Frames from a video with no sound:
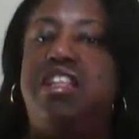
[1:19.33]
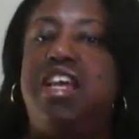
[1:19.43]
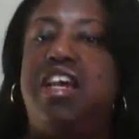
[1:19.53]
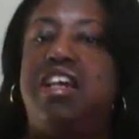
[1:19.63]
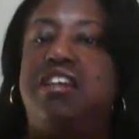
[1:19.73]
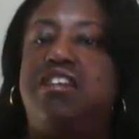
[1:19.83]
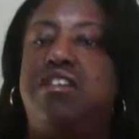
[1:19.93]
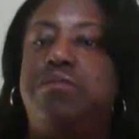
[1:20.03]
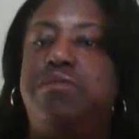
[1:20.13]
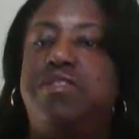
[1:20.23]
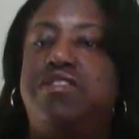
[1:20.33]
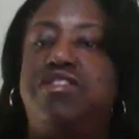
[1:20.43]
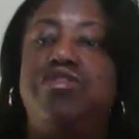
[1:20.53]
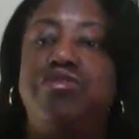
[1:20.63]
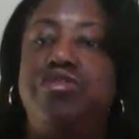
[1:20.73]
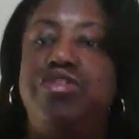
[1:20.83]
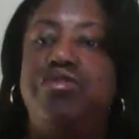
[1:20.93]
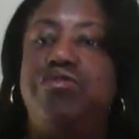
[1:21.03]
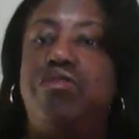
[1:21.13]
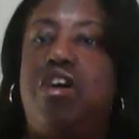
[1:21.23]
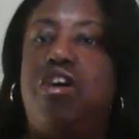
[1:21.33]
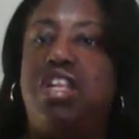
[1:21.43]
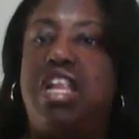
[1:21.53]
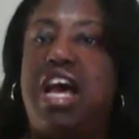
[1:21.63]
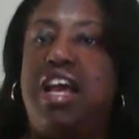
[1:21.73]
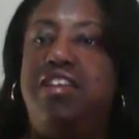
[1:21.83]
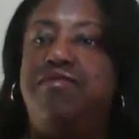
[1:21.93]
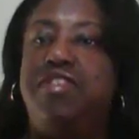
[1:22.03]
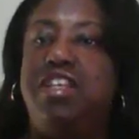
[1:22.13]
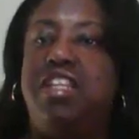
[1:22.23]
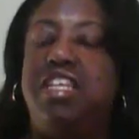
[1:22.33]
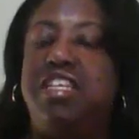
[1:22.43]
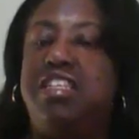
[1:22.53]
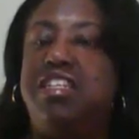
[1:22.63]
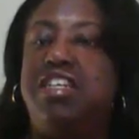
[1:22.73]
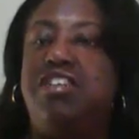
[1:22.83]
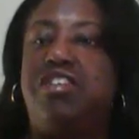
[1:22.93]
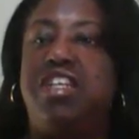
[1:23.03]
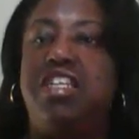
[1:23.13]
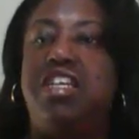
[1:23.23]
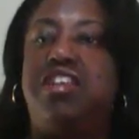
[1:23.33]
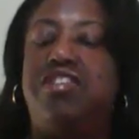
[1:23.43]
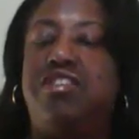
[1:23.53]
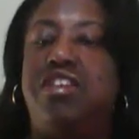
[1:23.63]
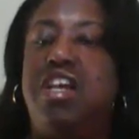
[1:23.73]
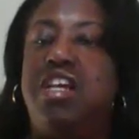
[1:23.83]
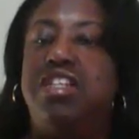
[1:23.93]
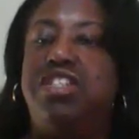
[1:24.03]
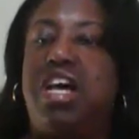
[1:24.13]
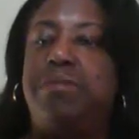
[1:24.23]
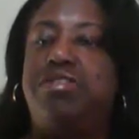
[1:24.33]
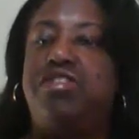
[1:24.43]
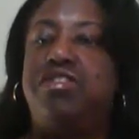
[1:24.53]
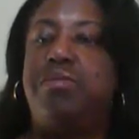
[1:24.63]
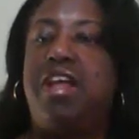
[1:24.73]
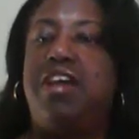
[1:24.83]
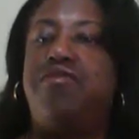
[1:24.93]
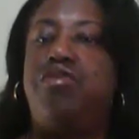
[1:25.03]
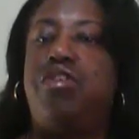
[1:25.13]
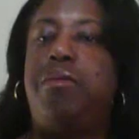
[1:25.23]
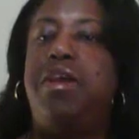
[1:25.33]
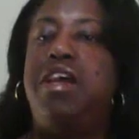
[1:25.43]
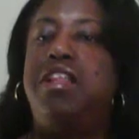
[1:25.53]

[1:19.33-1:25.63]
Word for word: that comes to you online via LinkedIn or any other job search platform,